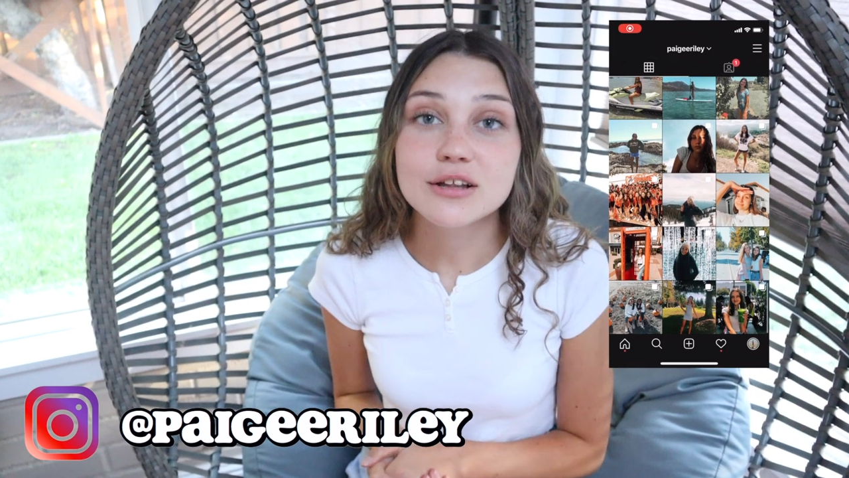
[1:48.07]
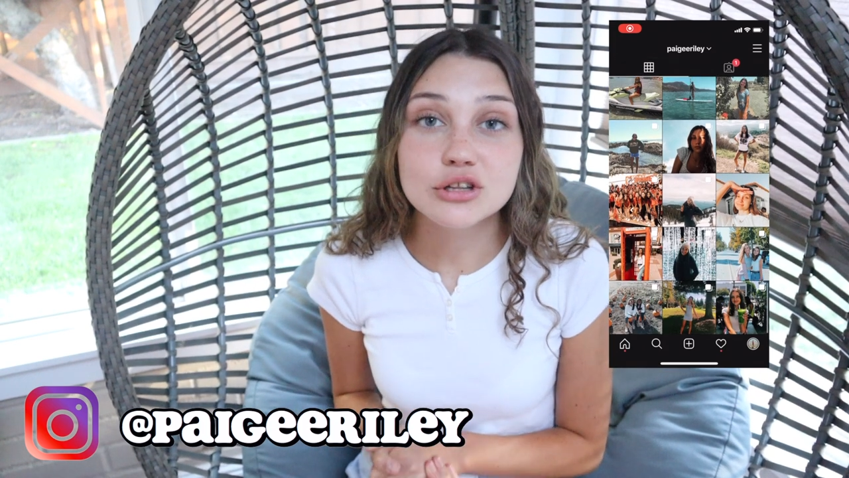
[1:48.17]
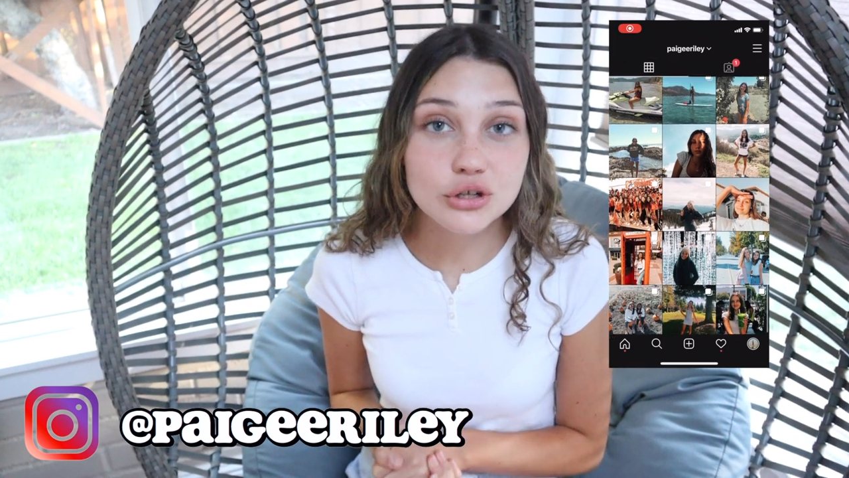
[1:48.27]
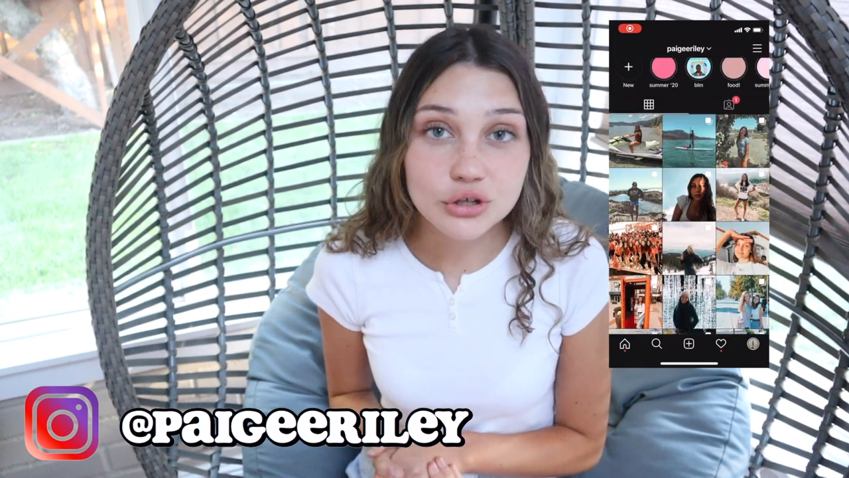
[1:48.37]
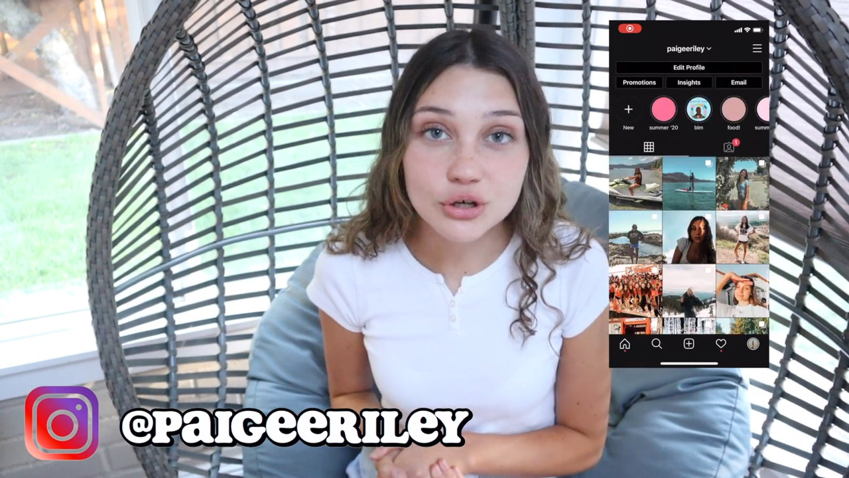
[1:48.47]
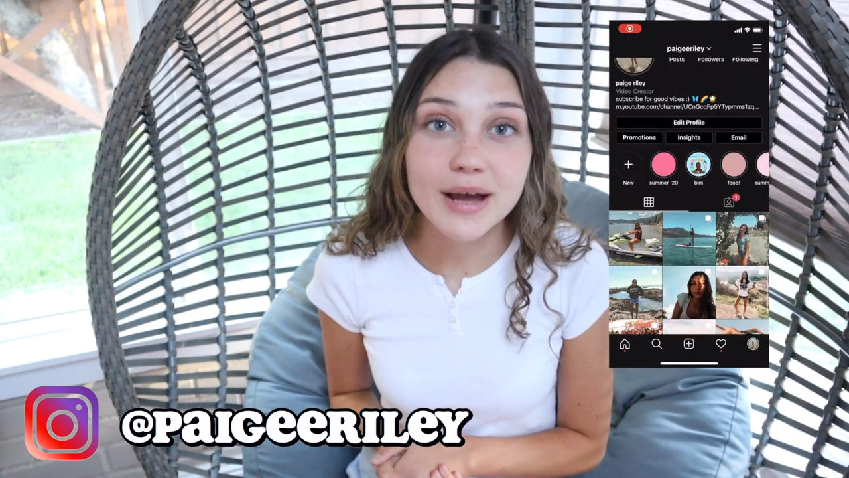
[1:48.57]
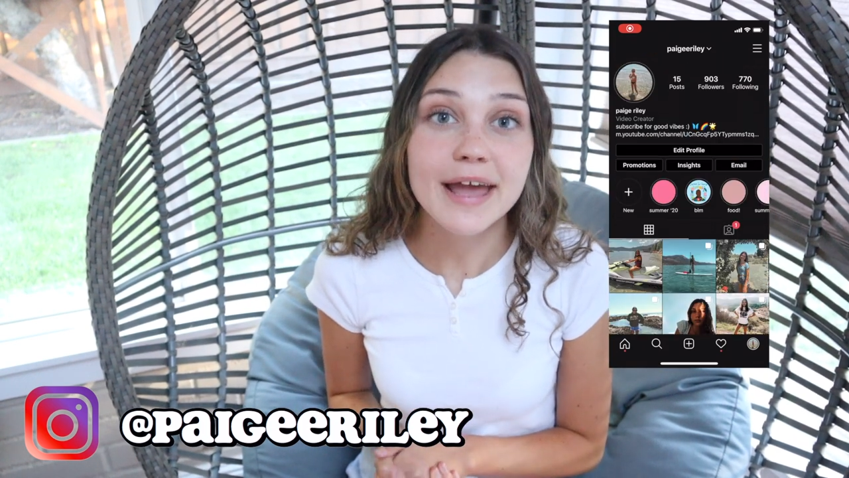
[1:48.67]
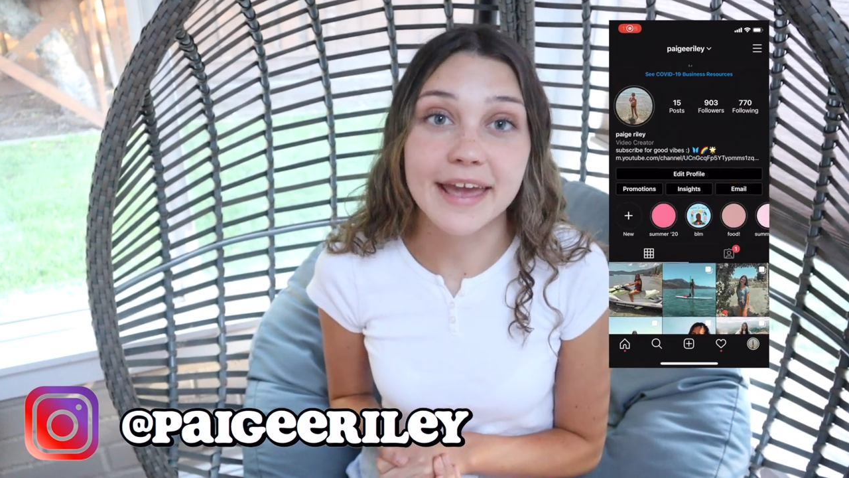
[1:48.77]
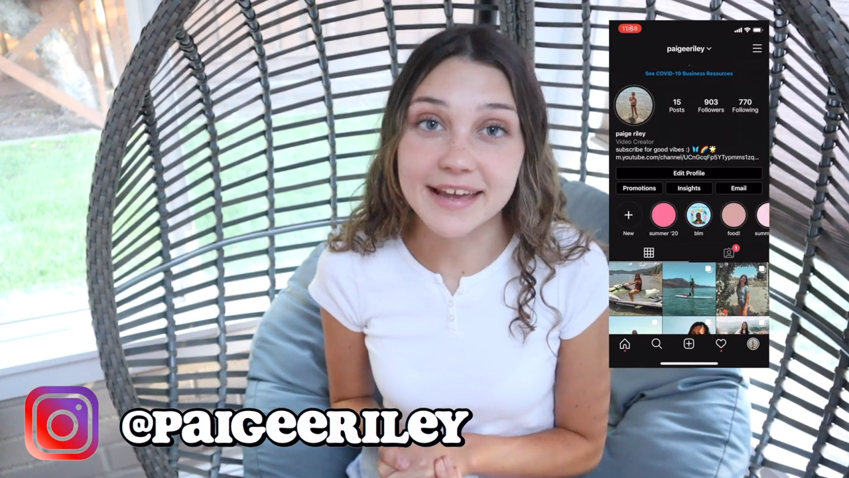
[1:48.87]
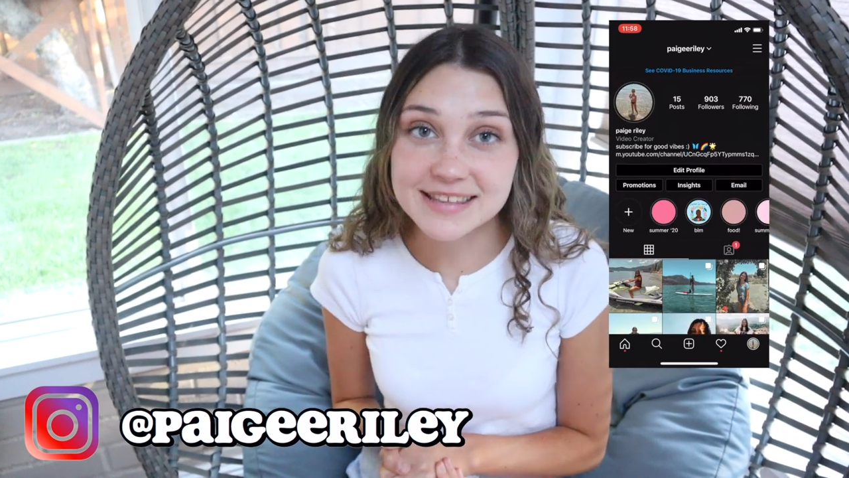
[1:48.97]
Lulu
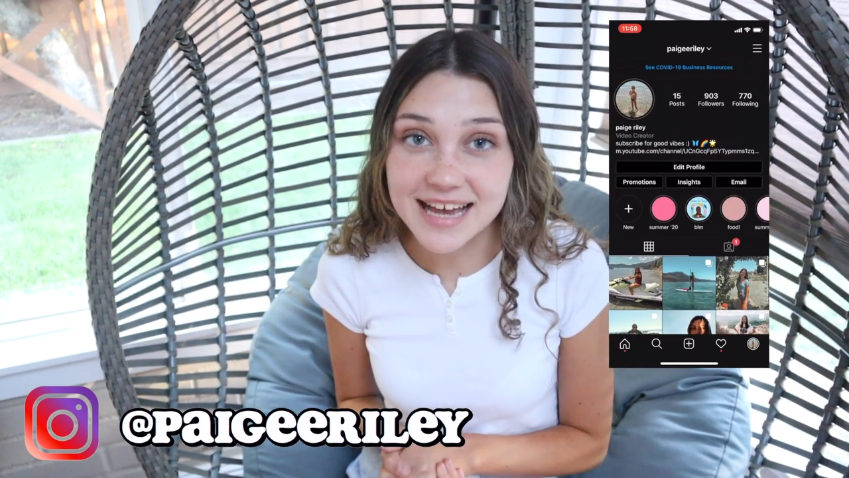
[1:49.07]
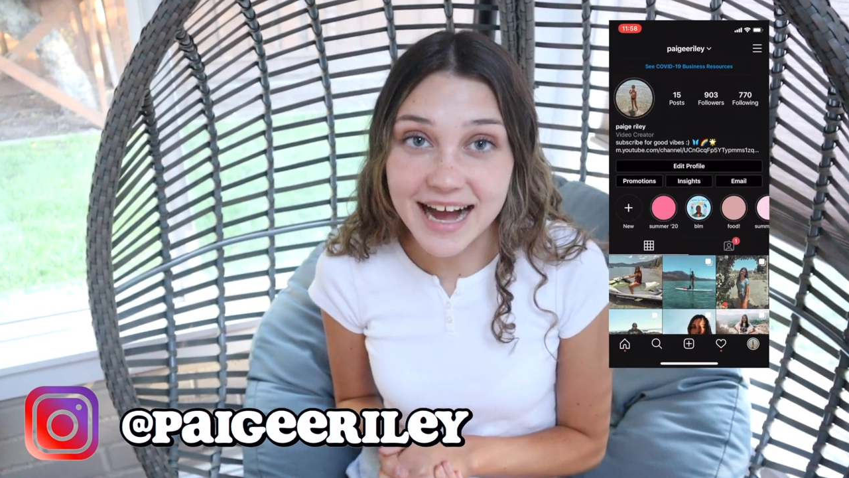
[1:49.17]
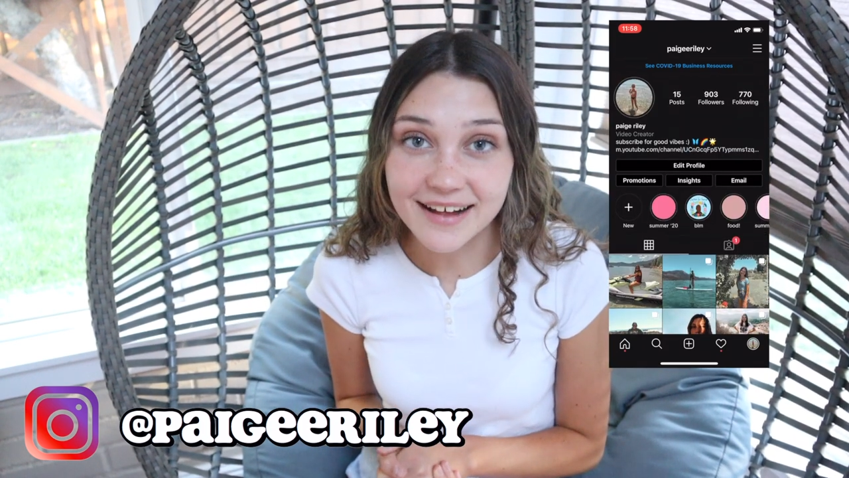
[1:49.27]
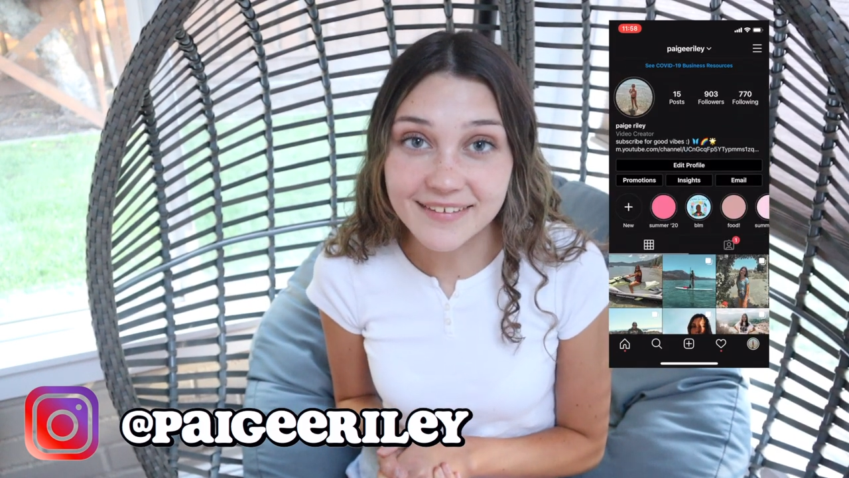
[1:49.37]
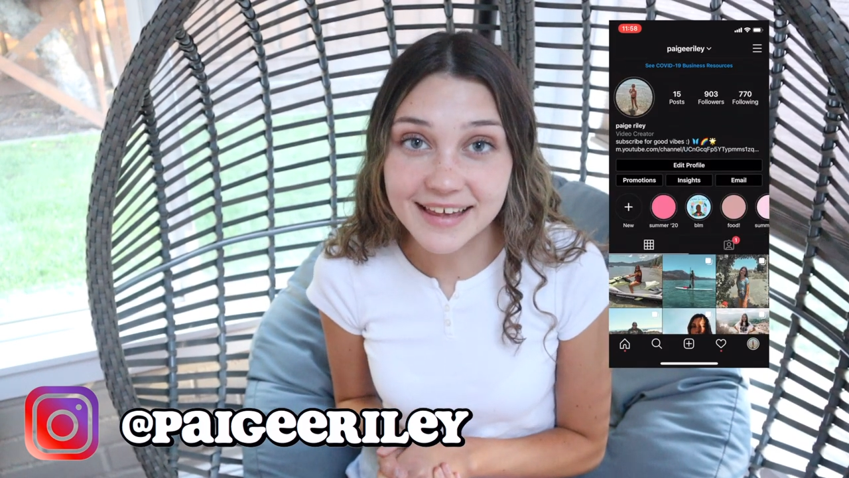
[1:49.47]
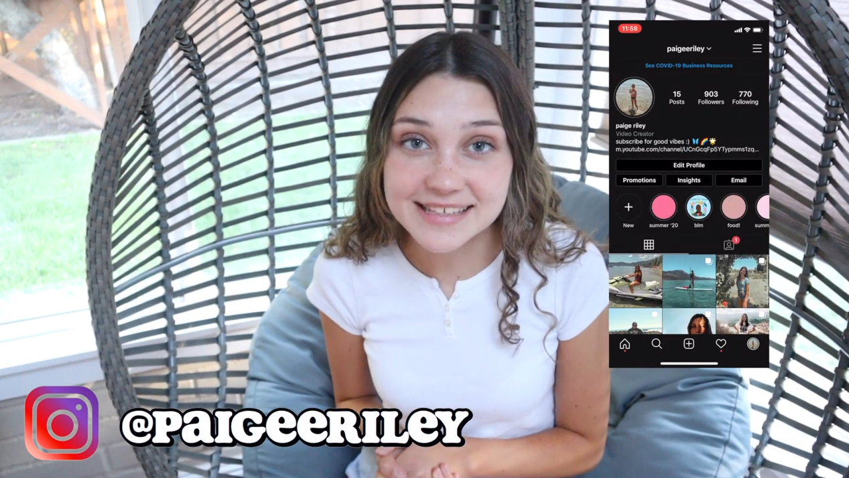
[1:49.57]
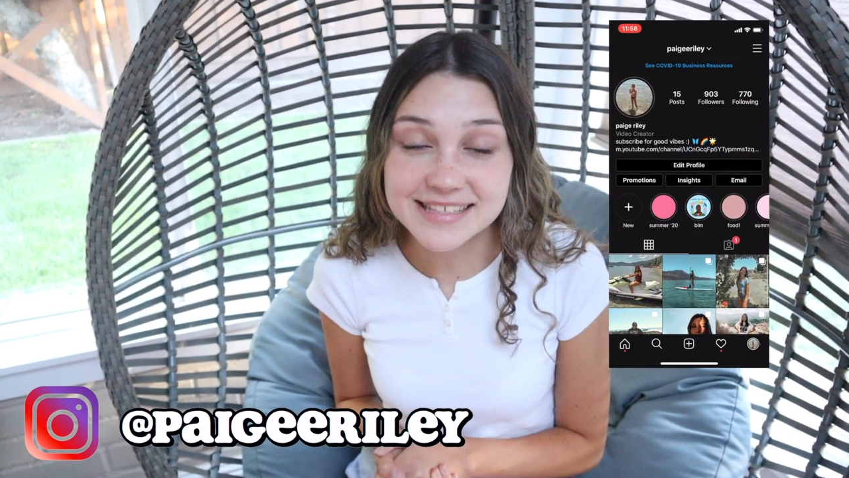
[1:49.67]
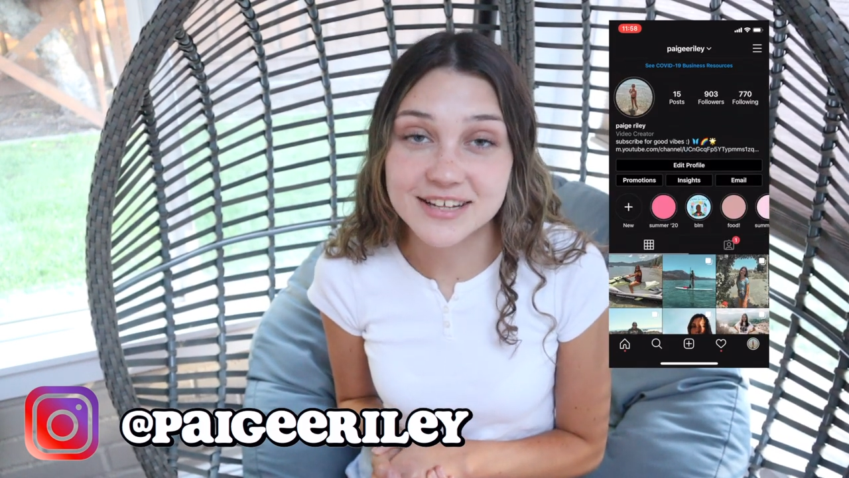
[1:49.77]
hates Alex